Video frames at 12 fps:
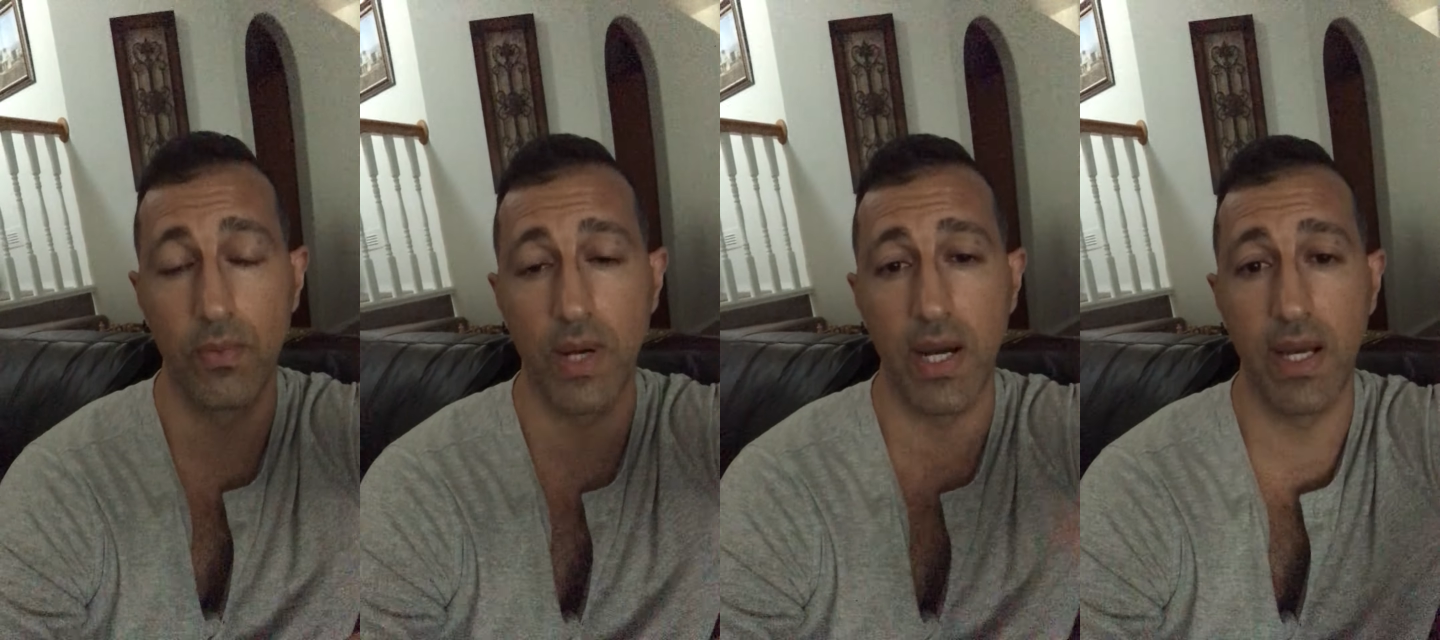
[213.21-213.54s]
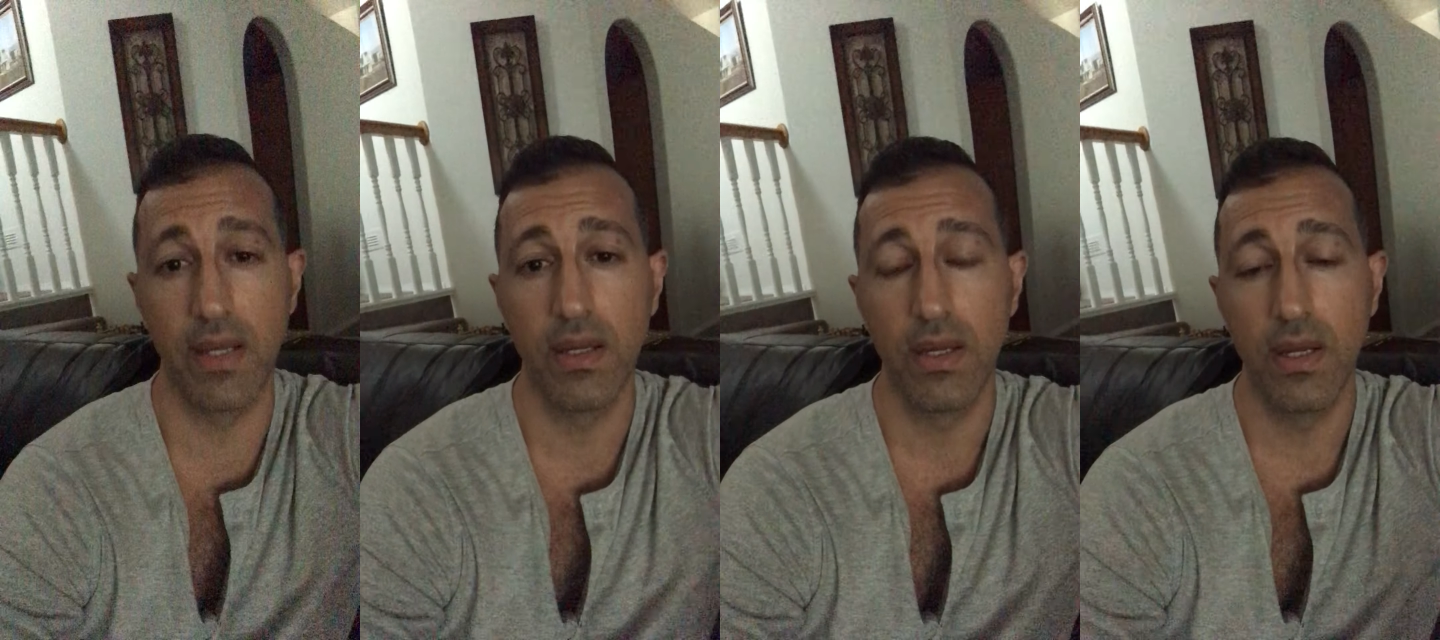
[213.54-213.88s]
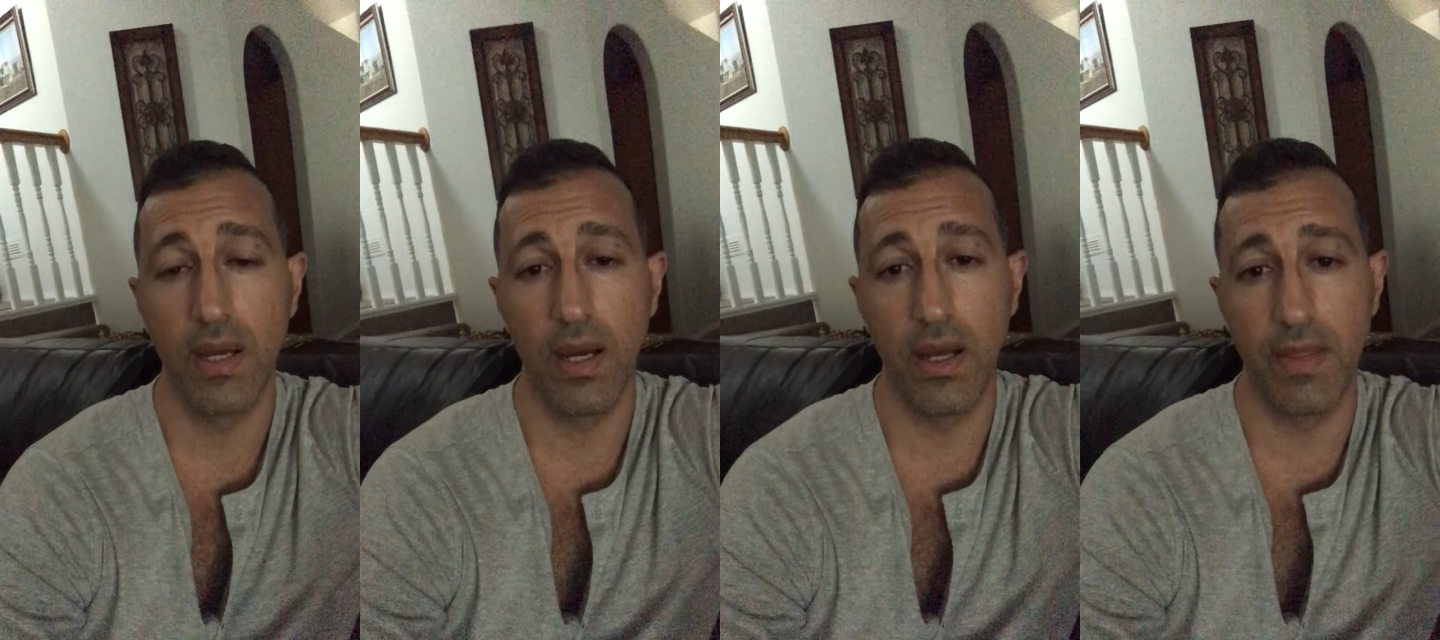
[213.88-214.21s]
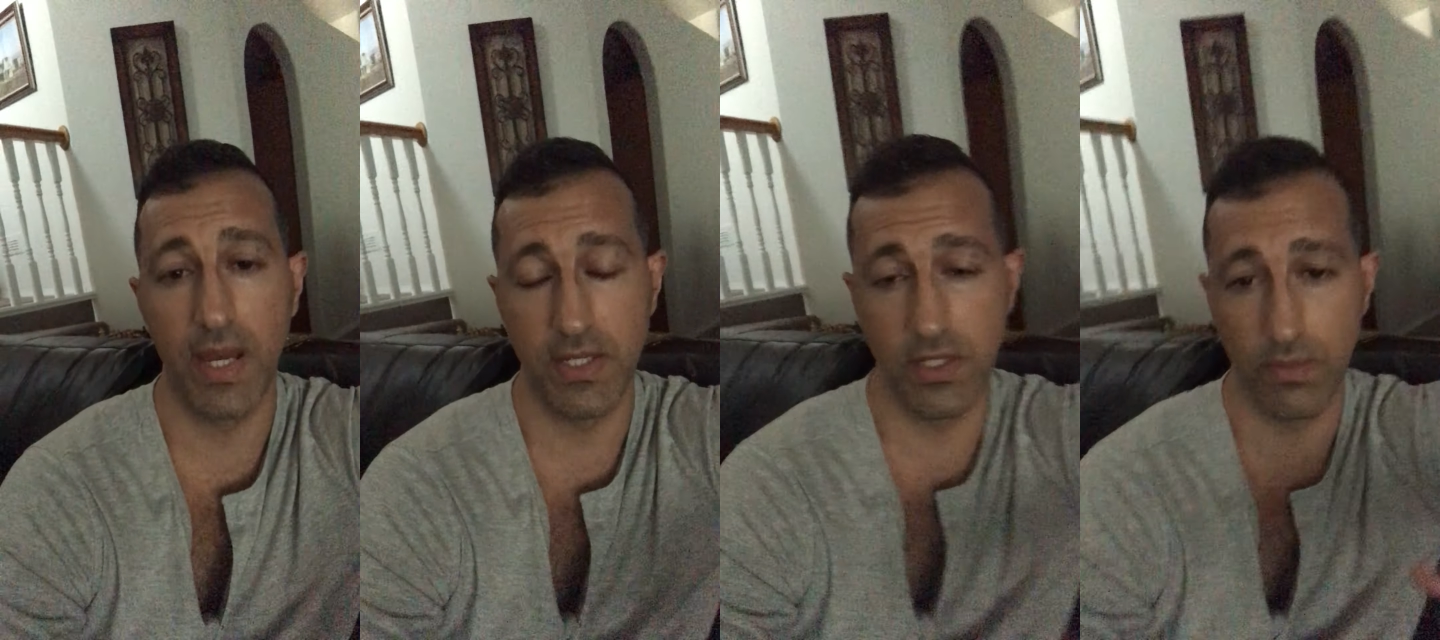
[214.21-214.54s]
why
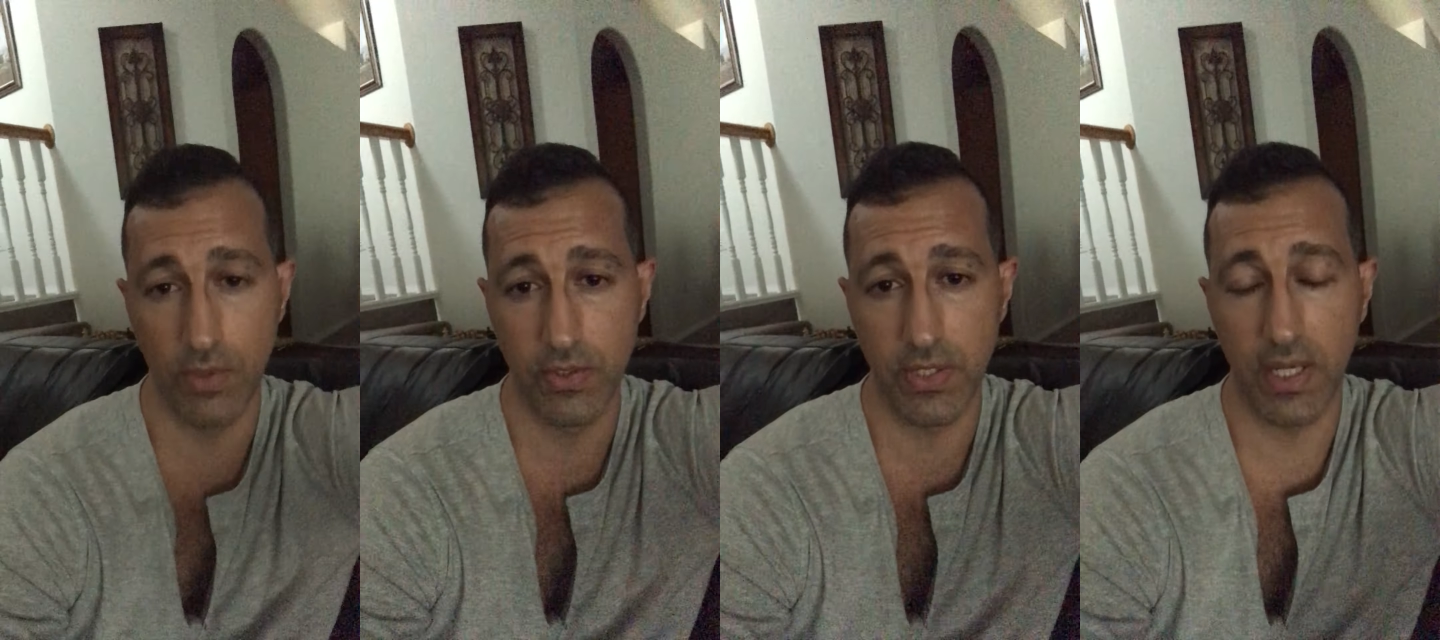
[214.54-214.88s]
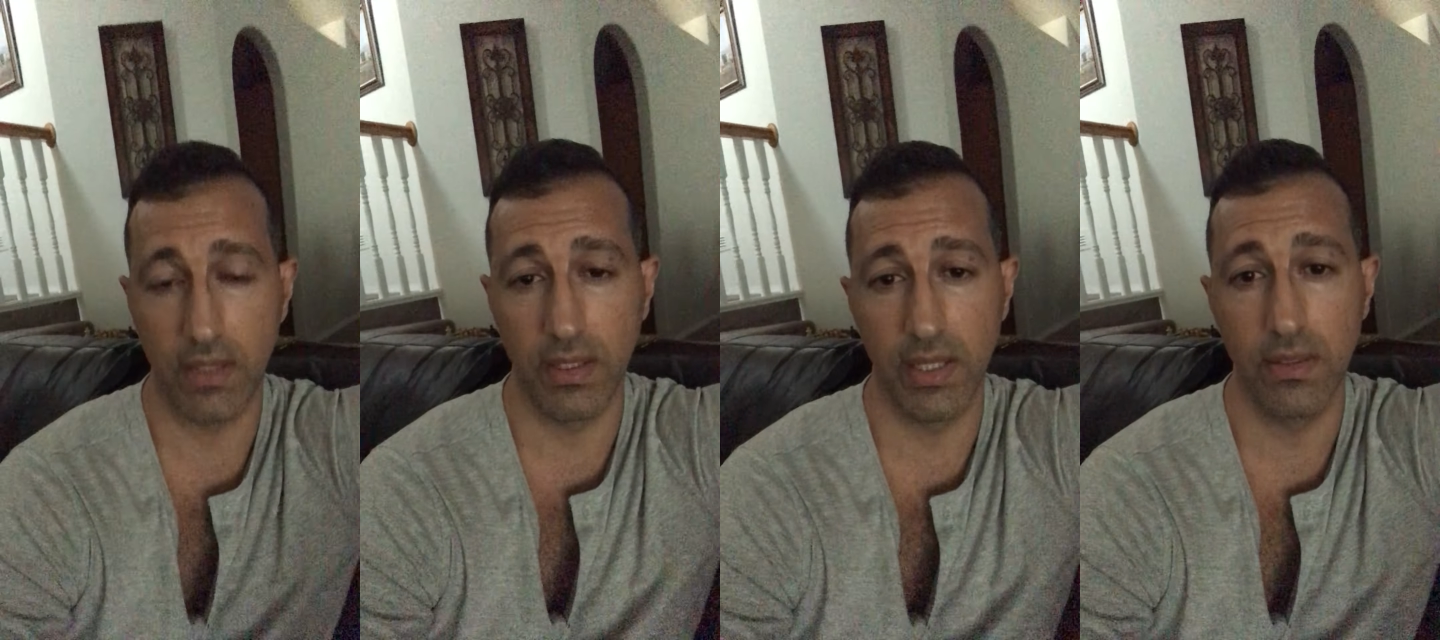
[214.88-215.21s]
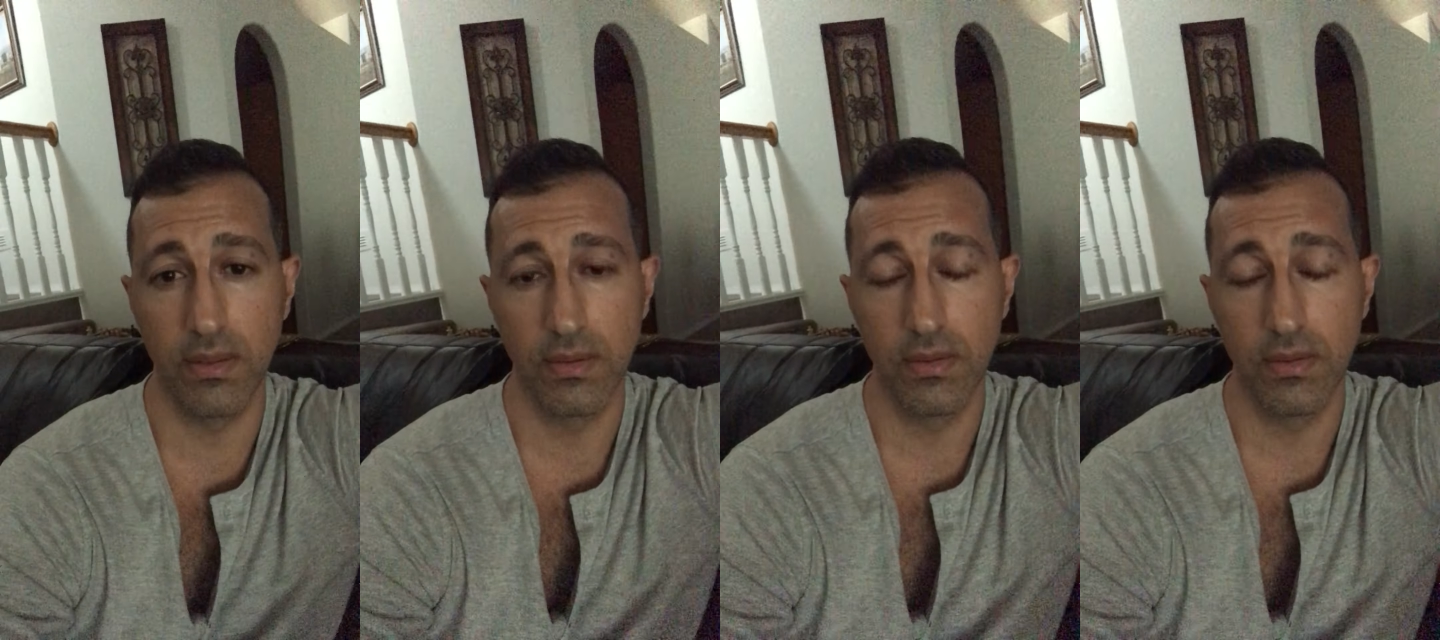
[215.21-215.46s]
that's your most likely